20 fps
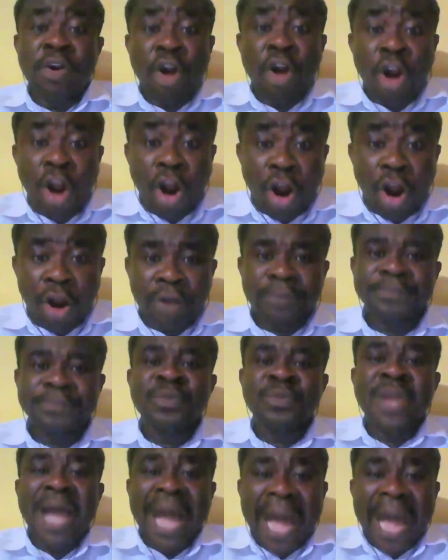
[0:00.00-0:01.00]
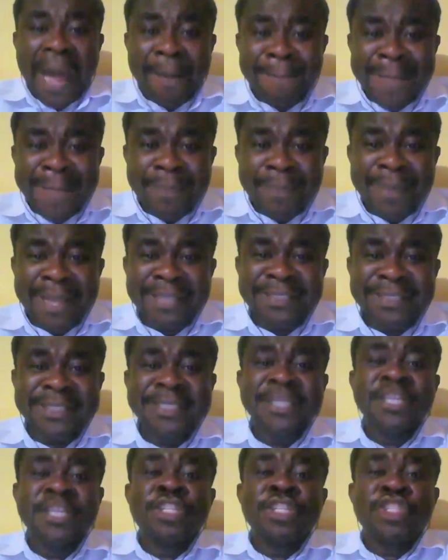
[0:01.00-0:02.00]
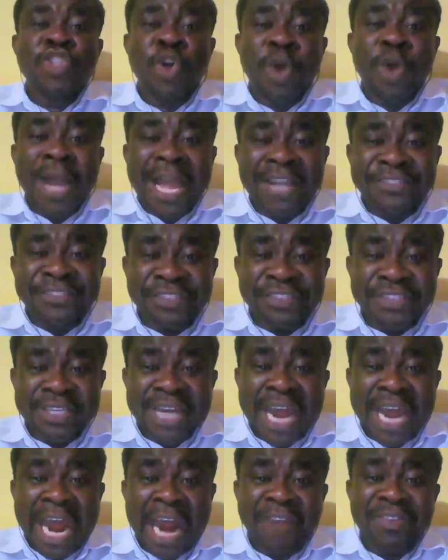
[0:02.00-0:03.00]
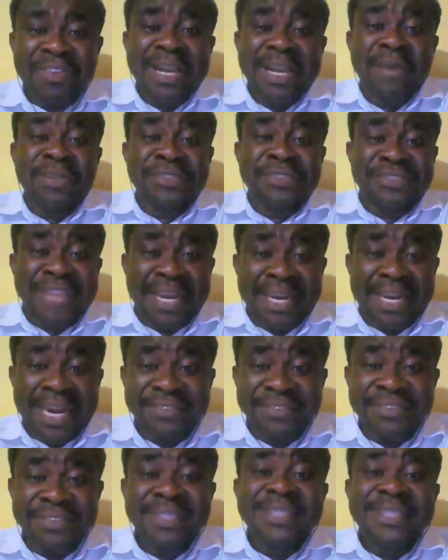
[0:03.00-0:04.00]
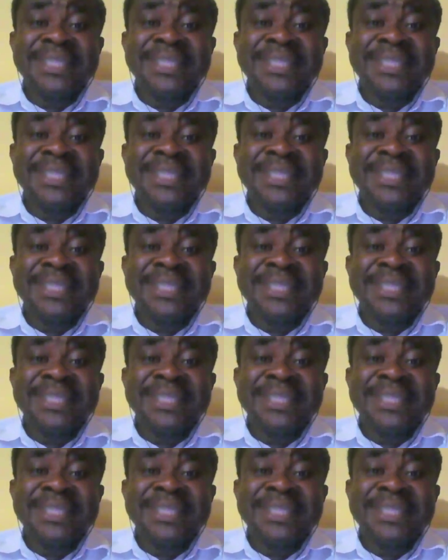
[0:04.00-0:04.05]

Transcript: or amendment to existing IFRS accounting standards